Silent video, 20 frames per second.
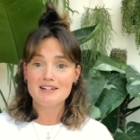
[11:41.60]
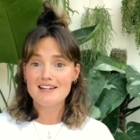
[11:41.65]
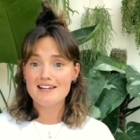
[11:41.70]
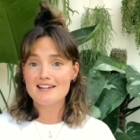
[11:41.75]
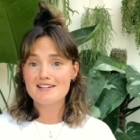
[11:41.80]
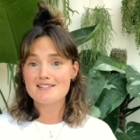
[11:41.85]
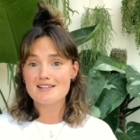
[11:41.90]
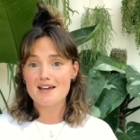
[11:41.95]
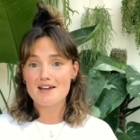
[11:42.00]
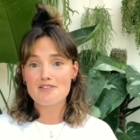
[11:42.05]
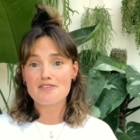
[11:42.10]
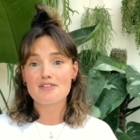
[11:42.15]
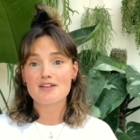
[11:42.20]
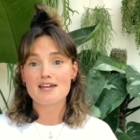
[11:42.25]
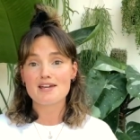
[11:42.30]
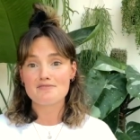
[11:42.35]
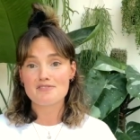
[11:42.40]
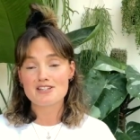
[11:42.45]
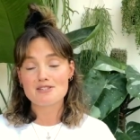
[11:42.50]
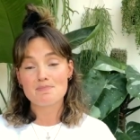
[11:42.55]
near death
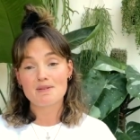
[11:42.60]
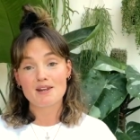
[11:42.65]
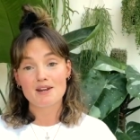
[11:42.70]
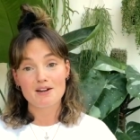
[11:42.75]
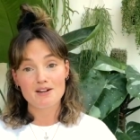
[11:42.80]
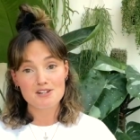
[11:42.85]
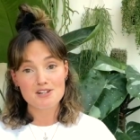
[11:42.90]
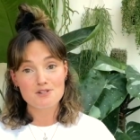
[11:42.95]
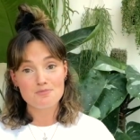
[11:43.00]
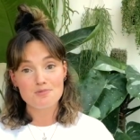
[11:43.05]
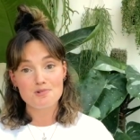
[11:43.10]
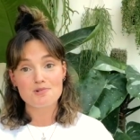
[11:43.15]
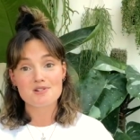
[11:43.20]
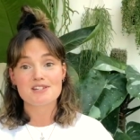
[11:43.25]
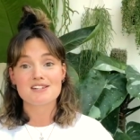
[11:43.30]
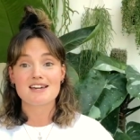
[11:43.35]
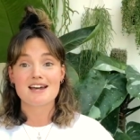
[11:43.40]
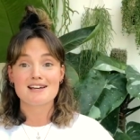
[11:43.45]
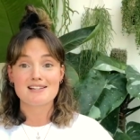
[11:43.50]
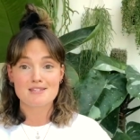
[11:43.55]
if it's been
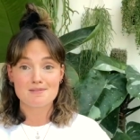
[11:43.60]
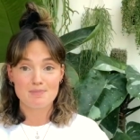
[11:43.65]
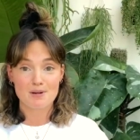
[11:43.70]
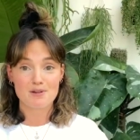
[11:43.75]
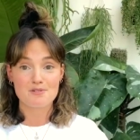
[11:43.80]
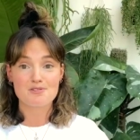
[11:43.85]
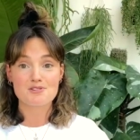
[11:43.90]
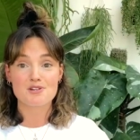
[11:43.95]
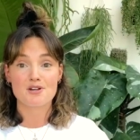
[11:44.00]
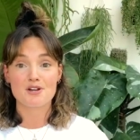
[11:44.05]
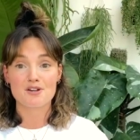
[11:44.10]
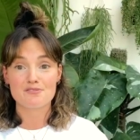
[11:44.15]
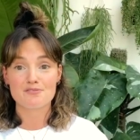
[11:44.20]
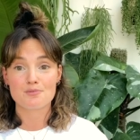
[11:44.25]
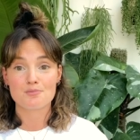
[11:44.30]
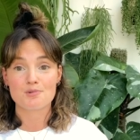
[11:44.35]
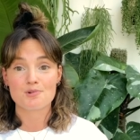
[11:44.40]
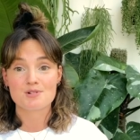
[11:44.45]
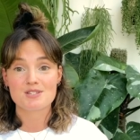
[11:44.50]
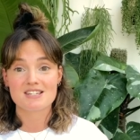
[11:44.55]
underwatered as opposed to
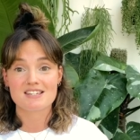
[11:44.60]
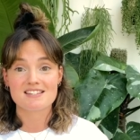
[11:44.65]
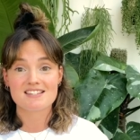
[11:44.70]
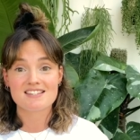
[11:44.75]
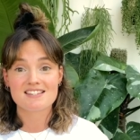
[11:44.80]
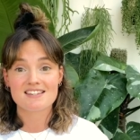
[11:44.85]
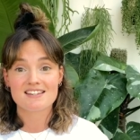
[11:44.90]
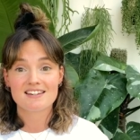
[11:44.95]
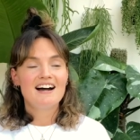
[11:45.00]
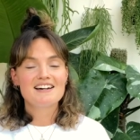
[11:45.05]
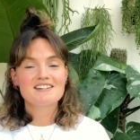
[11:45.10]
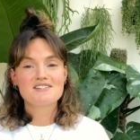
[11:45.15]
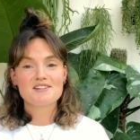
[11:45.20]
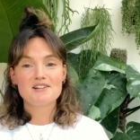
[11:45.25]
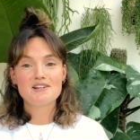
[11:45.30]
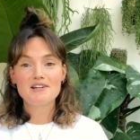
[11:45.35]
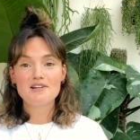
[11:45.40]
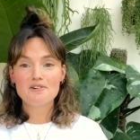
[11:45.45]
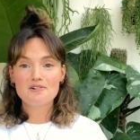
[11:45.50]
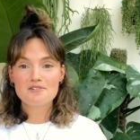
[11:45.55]
overwatered. And
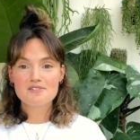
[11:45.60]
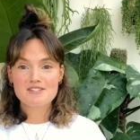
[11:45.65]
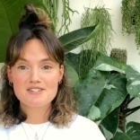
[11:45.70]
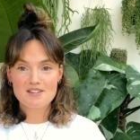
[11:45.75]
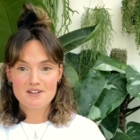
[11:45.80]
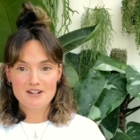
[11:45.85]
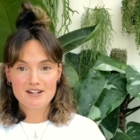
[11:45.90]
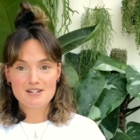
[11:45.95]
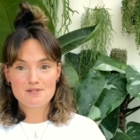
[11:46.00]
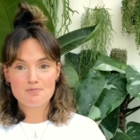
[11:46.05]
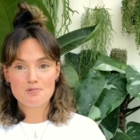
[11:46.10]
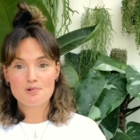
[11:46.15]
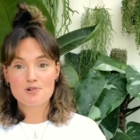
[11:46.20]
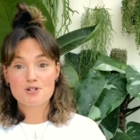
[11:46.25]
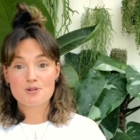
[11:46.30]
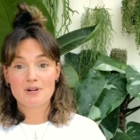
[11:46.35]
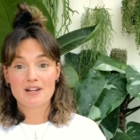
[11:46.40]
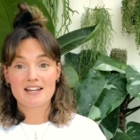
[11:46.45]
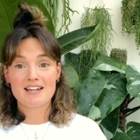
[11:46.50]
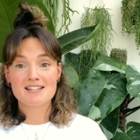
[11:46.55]
alongside
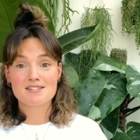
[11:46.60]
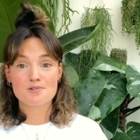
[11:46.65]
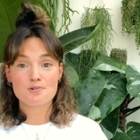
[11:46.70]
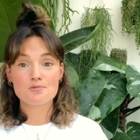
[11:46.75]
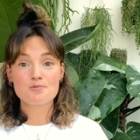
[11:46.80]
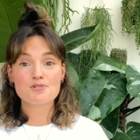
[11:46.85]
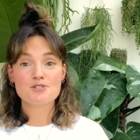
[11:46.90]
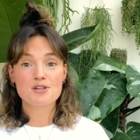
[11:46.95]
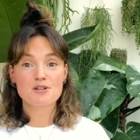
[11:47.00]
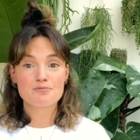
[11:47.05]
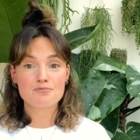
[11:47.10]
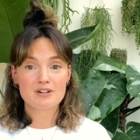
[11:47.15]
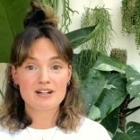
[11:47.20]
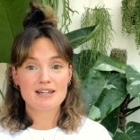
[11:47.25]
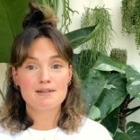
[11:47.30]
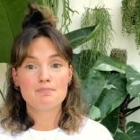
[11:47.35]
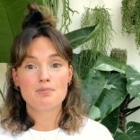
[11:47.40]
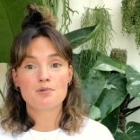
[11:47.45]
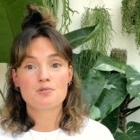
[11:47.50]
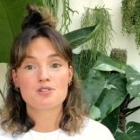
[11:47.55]
watering, it's also
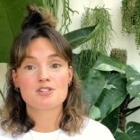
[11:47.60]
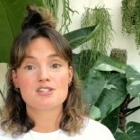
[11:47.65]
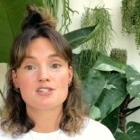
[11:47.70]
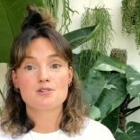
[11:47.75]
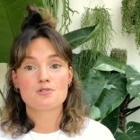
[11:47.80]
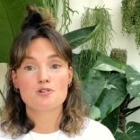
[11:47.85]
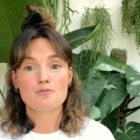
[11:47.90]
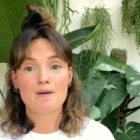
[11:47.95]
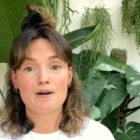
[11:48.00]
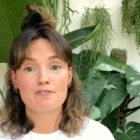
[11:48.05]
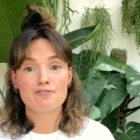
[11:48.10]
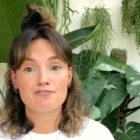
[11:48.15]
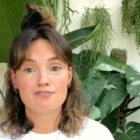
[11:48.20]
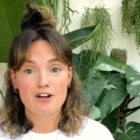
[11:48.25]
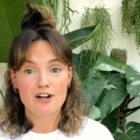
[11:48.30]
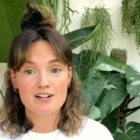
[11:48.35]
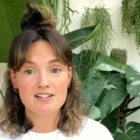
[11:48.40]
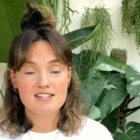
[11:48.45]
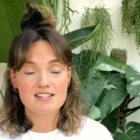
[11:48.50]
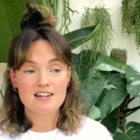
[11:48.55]
really important to talk about
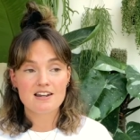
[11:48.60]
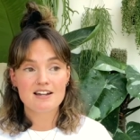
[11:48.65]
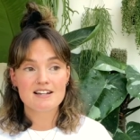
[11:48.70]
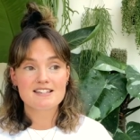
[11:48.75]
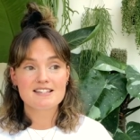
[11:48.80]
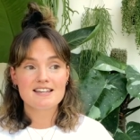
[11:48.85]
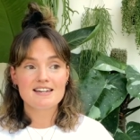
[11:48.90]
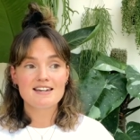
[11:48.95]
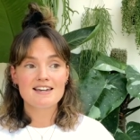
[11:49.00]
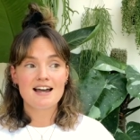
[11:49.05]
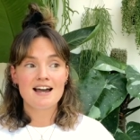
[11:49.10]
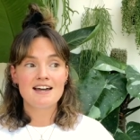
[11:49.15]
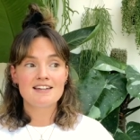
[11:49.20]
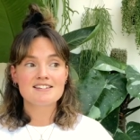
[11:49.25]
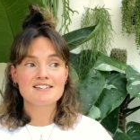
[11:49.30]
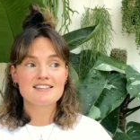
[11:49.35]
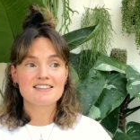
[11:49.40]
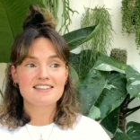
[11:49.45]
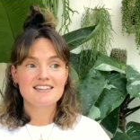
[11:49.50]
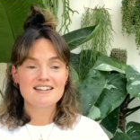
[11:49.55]
fertilizing.
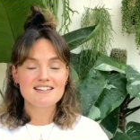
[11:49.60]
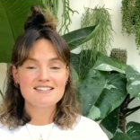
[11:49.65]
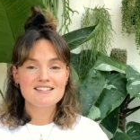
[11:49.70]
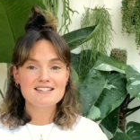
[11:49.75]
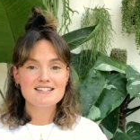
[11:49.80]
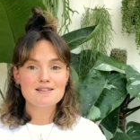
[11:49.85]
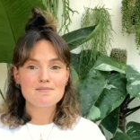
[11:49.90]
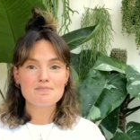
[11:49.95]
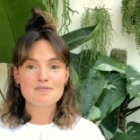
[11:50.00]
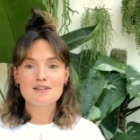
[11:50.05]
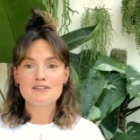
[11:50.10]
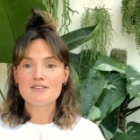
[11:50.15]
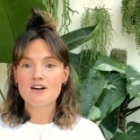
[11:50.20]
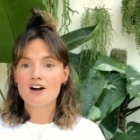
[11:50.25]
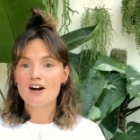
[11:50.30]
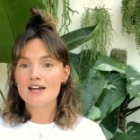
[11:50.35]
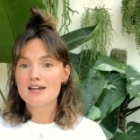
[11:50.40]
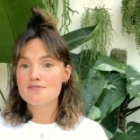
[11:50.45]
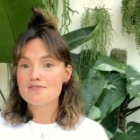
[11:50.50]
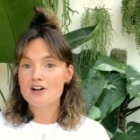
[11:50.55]
And this is something that
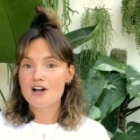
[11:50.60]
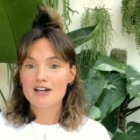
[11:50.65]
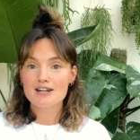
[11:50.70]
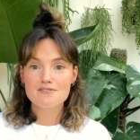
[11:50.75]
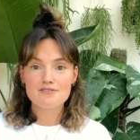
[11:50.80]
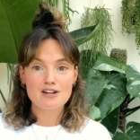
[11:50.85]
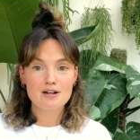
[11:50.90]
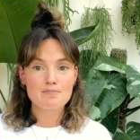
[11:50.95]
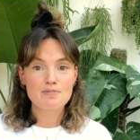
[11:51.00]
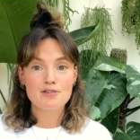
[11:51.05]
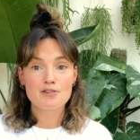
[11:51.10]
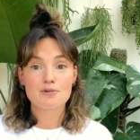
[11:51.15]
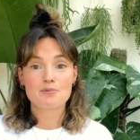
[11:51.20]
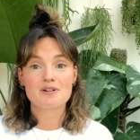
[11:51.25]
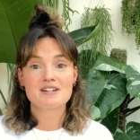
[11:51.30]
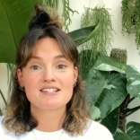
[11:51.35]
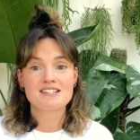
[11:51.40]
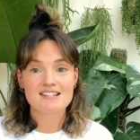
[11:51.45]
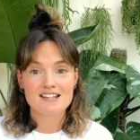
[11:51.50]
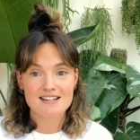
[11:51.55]
I have kind of come
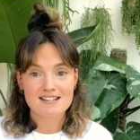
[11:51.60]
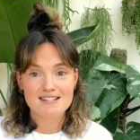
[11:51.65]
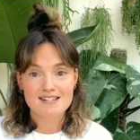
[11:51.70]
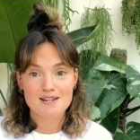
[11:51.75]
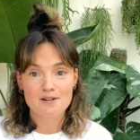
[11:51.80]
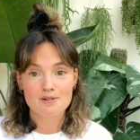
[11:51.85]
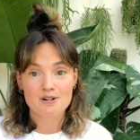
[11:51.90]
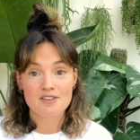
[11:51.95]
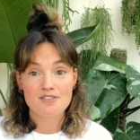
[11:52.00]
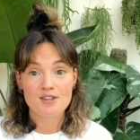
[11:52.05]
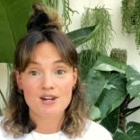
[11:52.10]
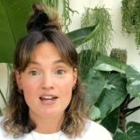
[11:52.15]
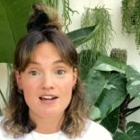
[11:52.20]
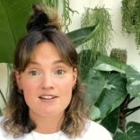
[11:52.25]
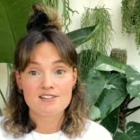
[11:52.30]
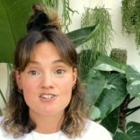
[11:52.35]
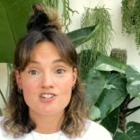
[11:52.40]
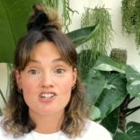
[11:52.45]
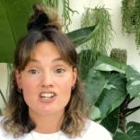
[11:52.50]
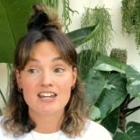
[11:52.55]
360 on in the
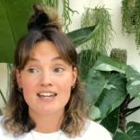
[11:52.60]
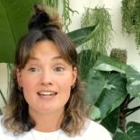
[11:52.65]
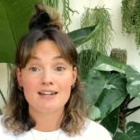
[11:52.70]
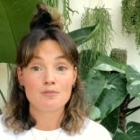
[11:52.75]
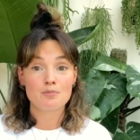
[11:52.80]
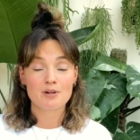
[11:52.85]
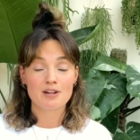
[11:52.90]
last year.